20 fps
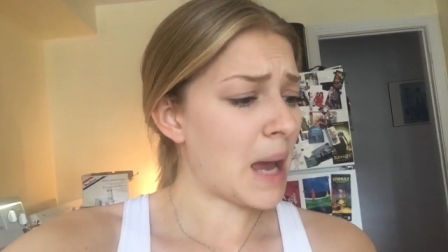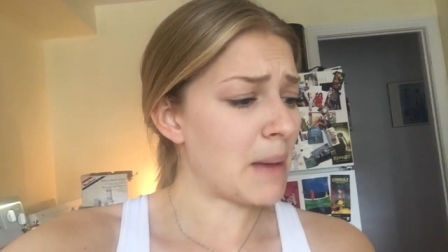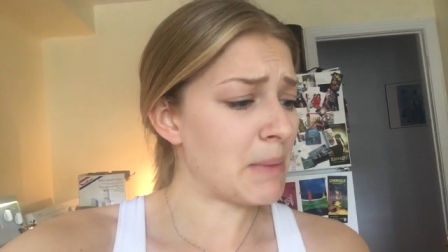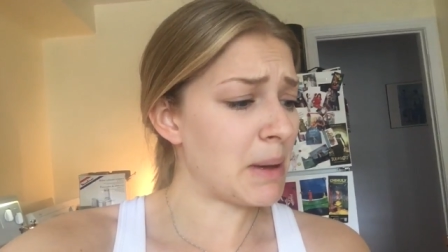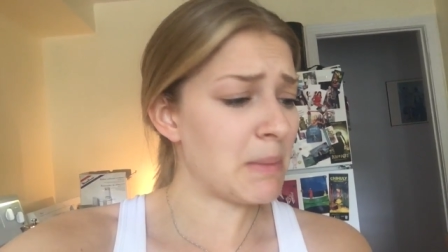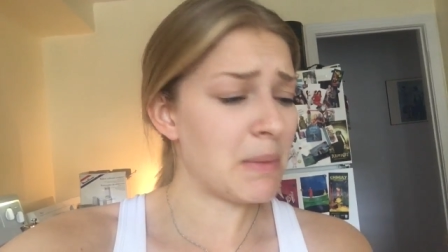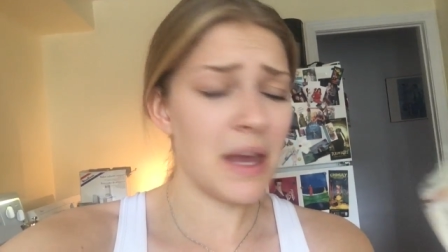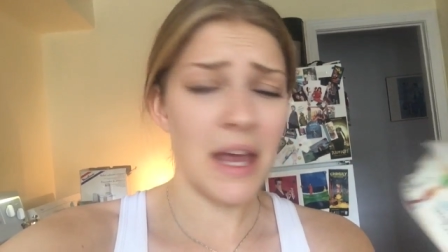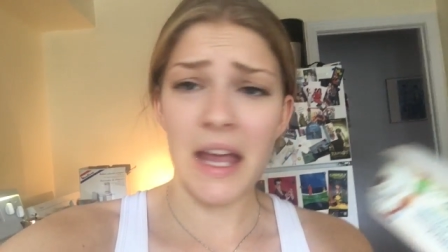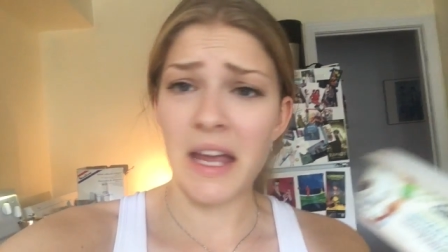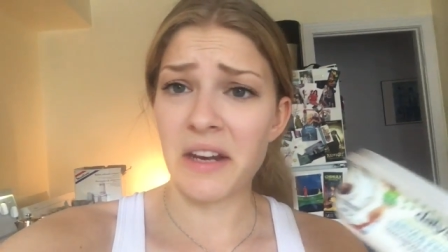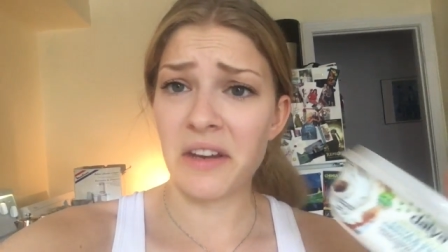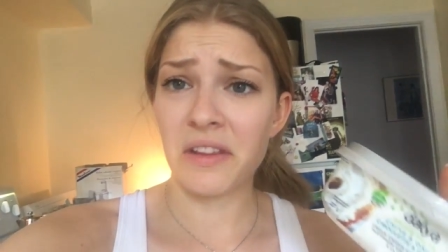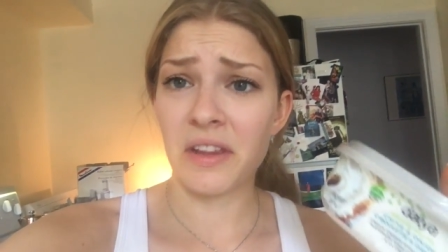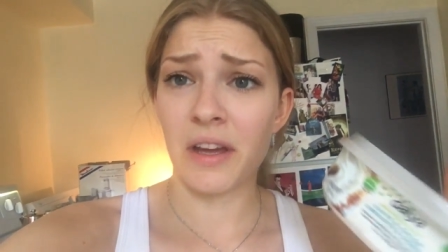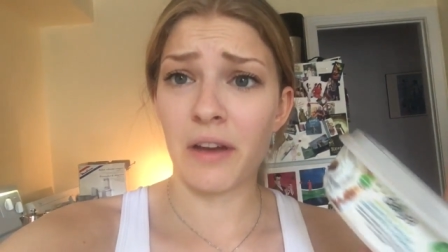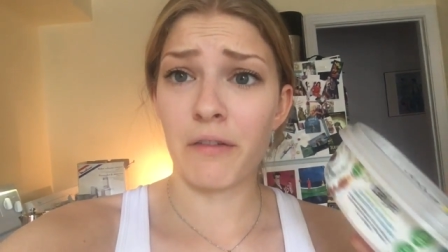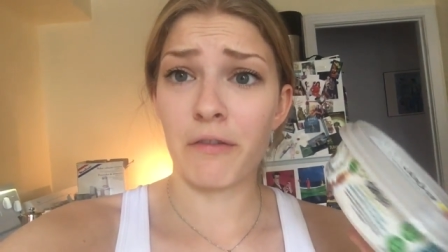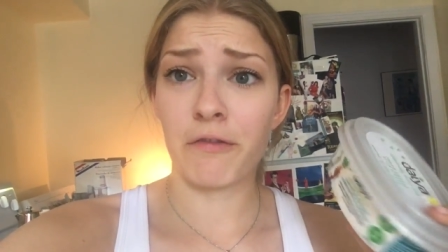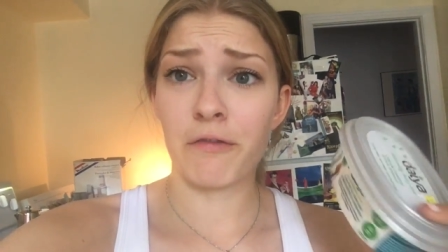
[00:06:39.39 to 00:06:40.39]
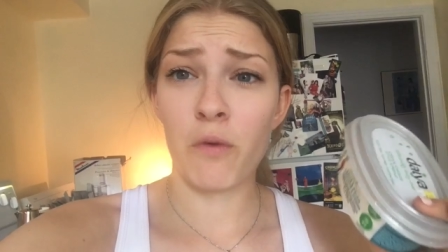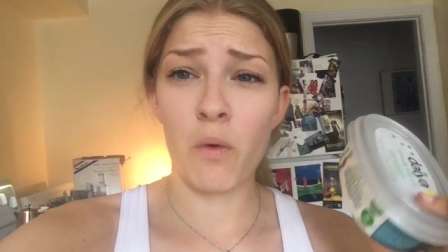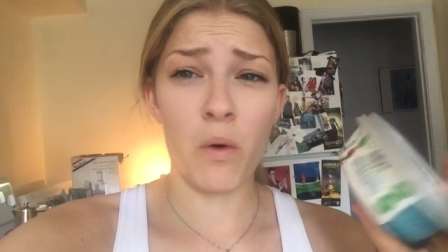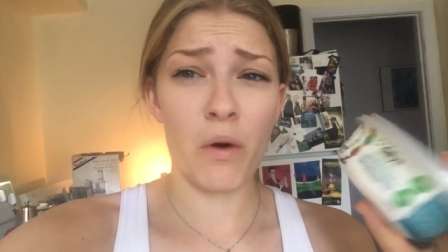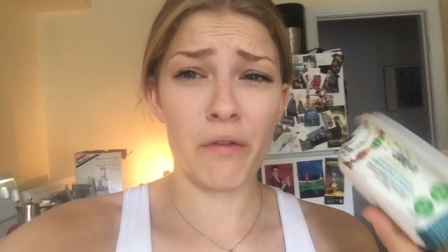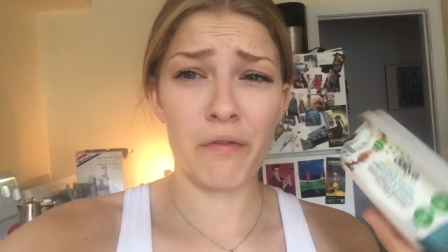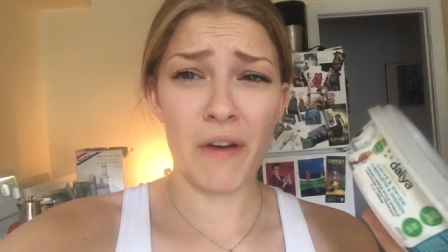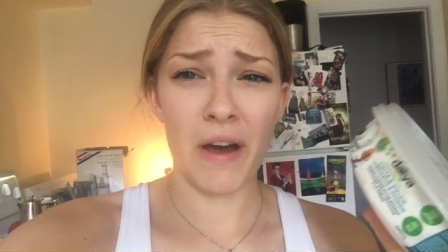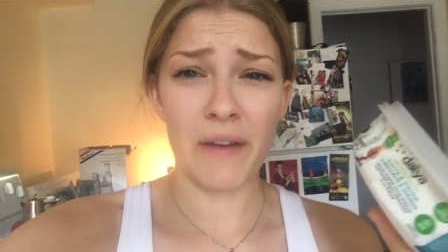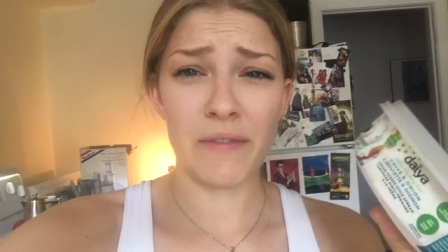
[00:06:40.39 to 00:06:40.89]
I maybe ate it like four
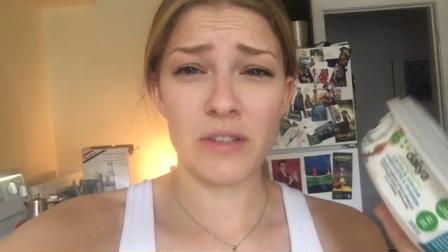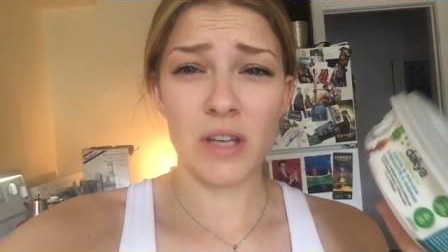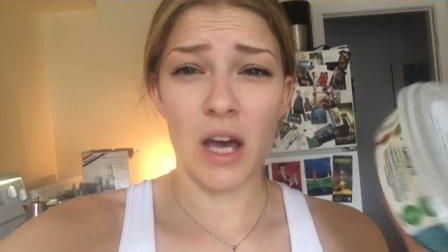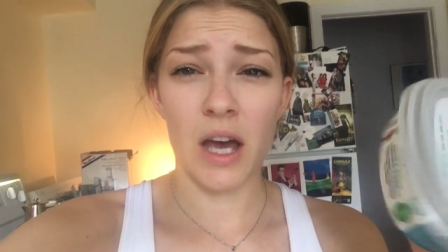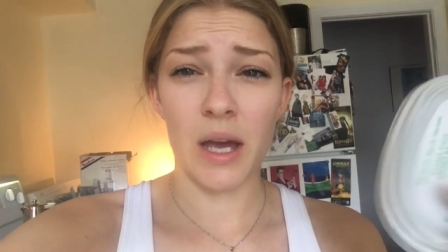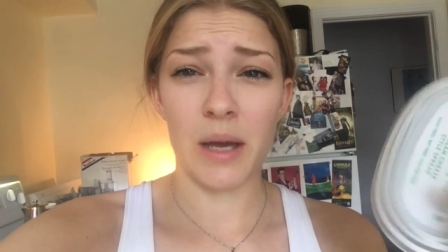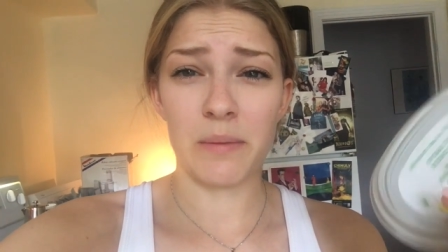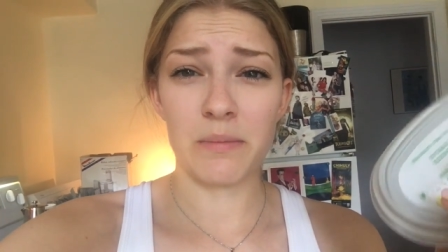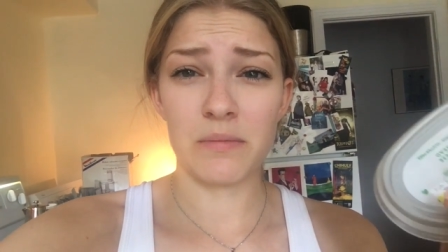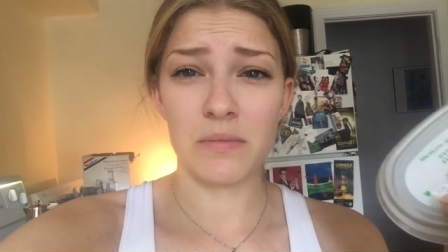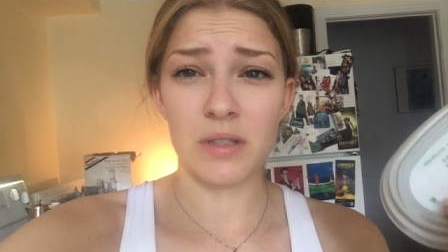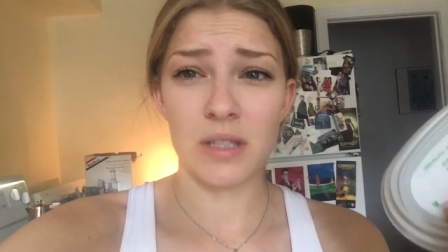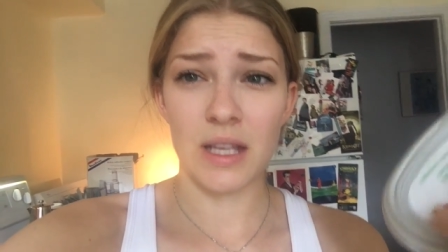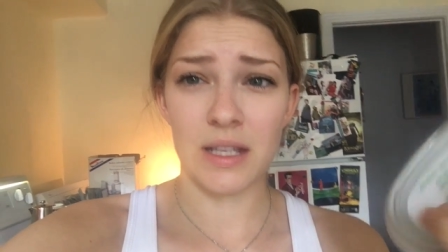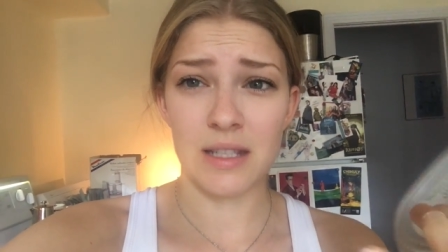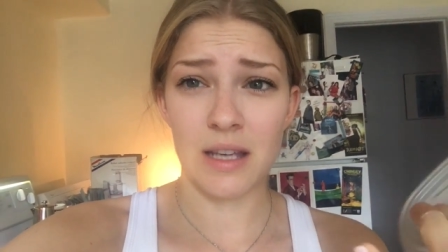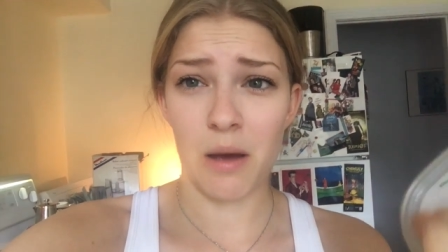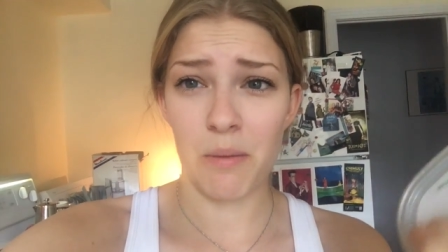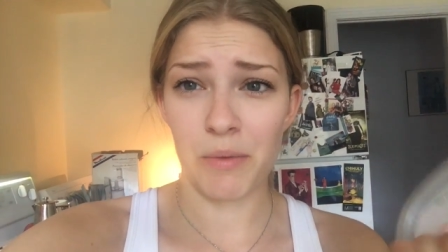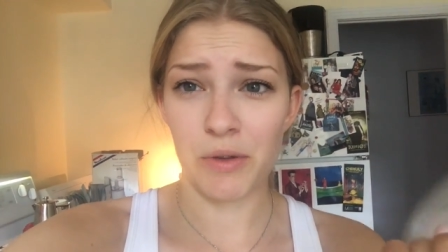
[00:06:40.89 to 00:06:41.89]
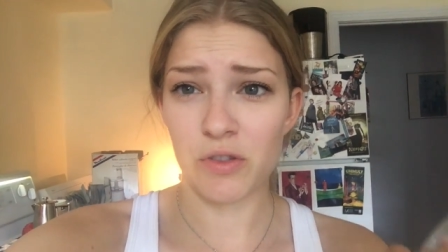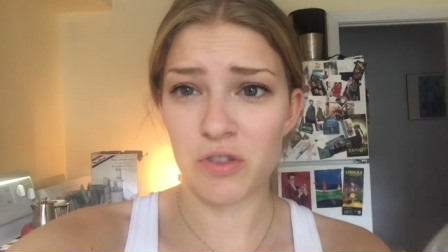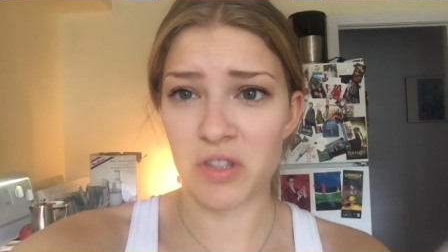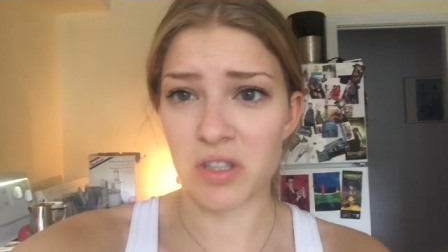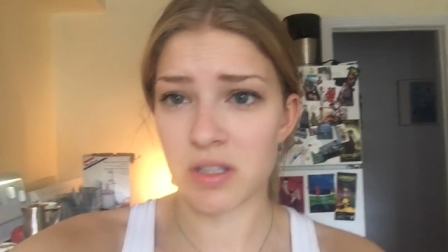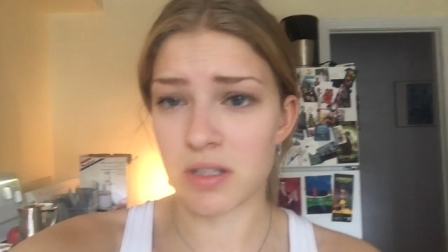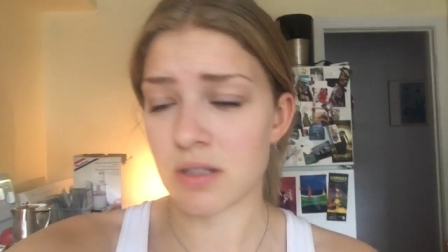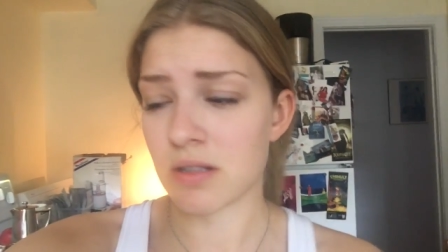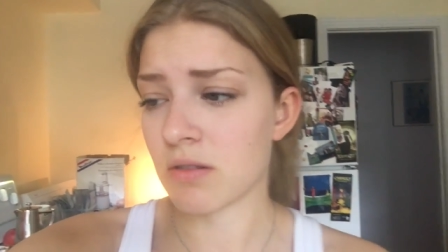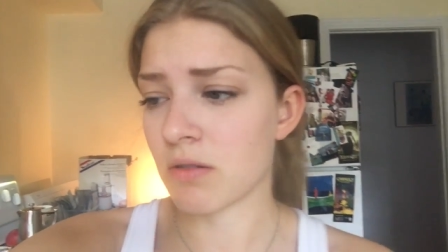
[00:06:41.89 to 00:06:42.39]
or five times. That's how much
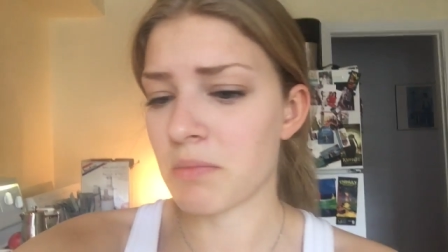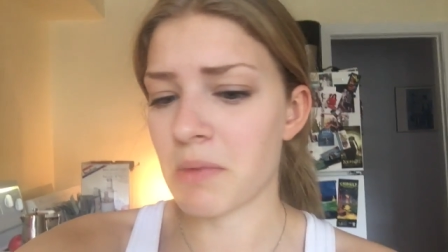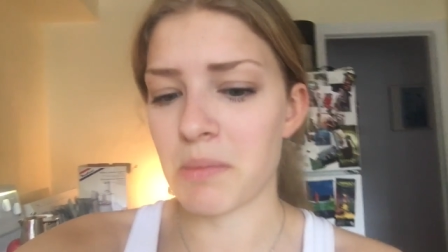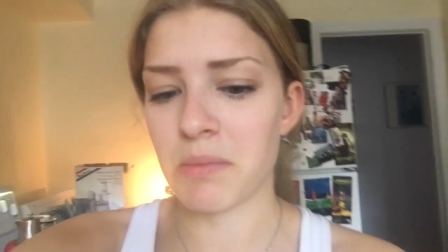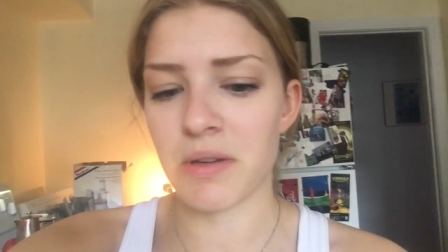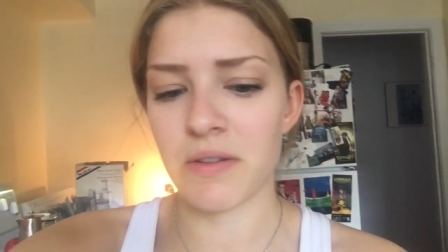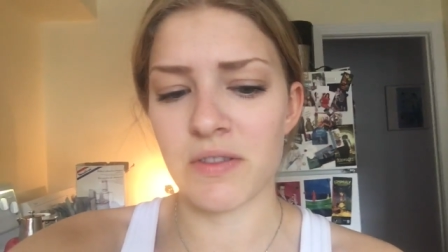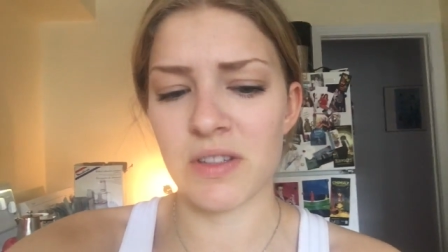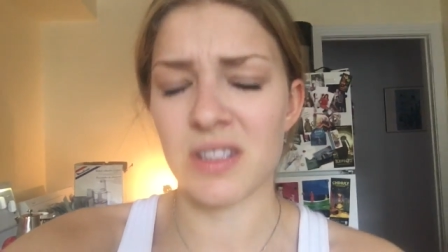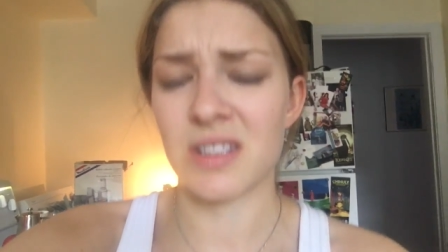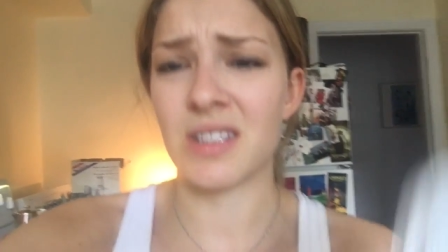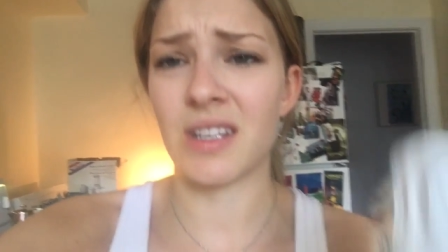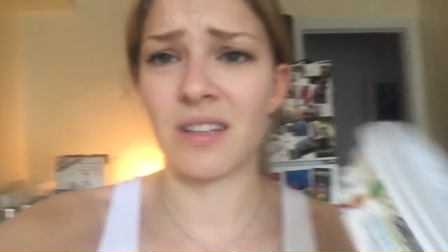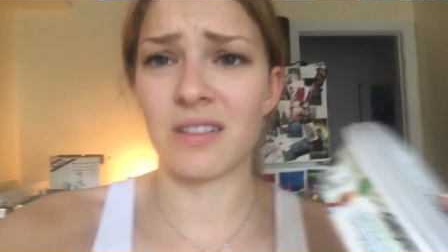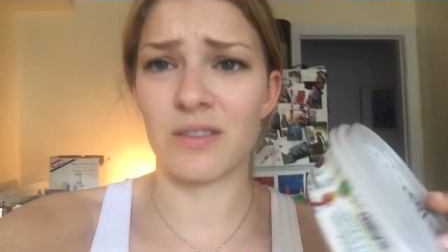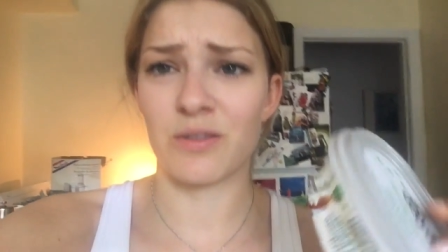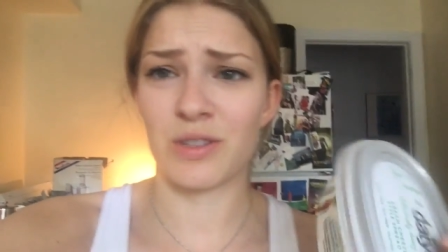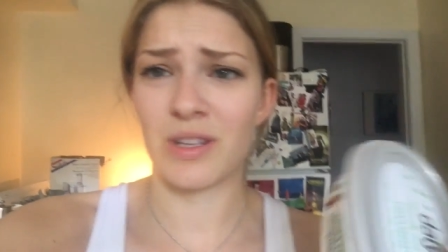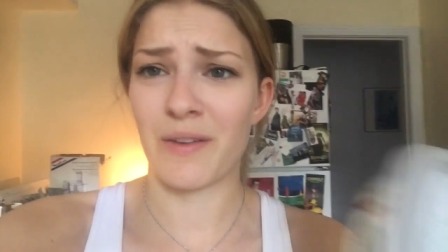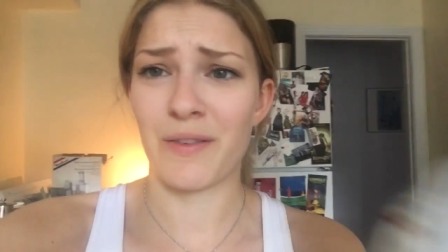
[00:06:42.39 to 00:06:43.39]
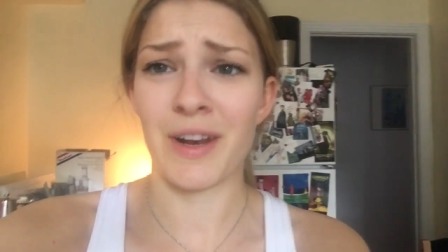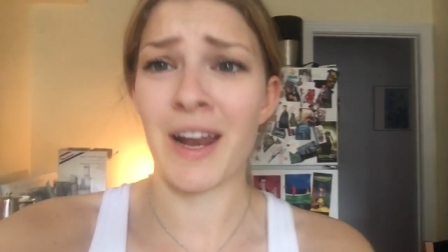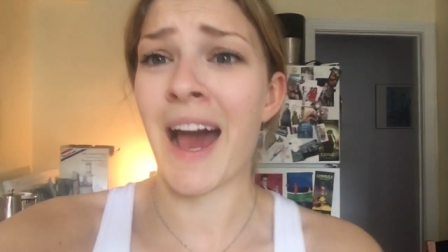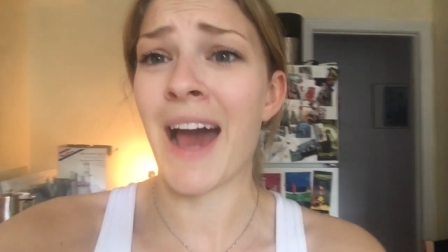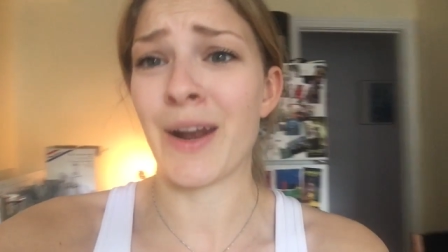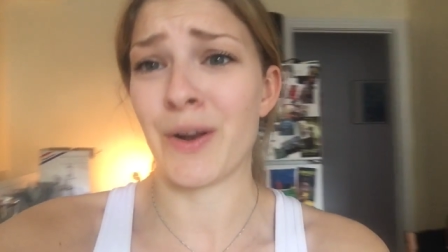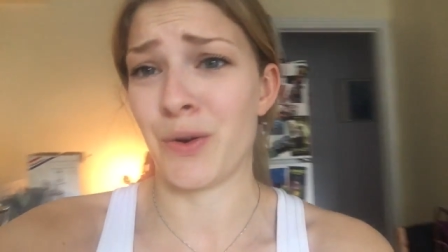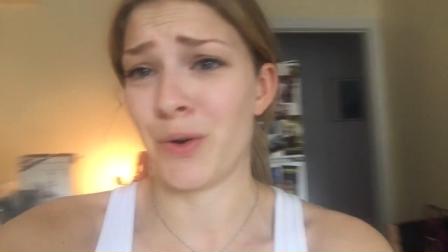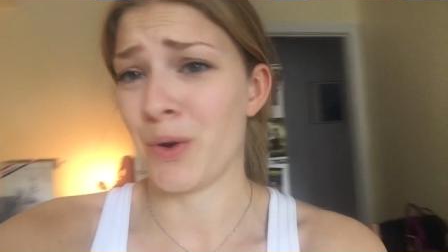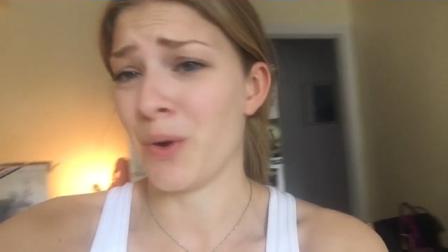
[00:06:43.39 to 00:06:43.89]
this, or maybe even six or seven,
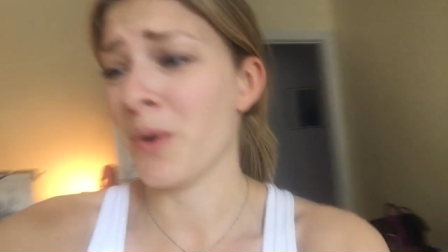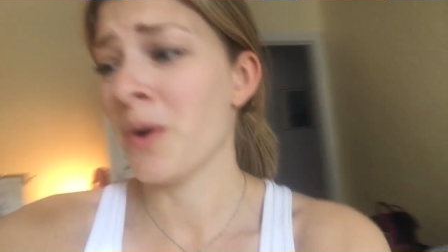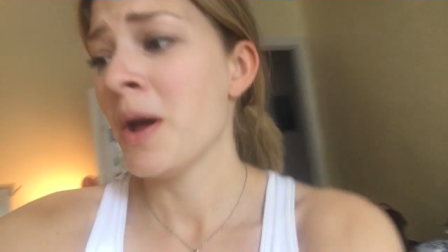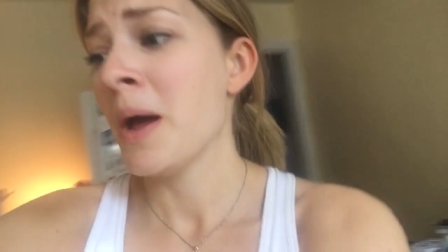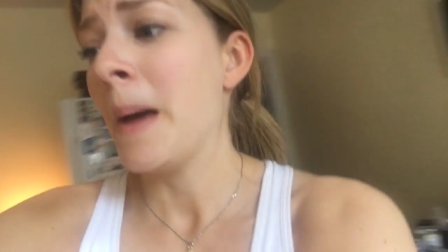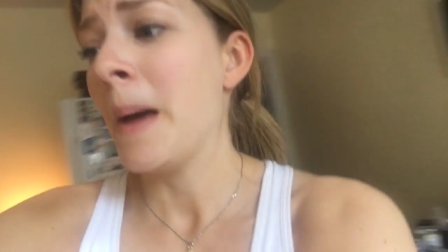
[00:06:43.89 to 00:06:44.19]
I don't know.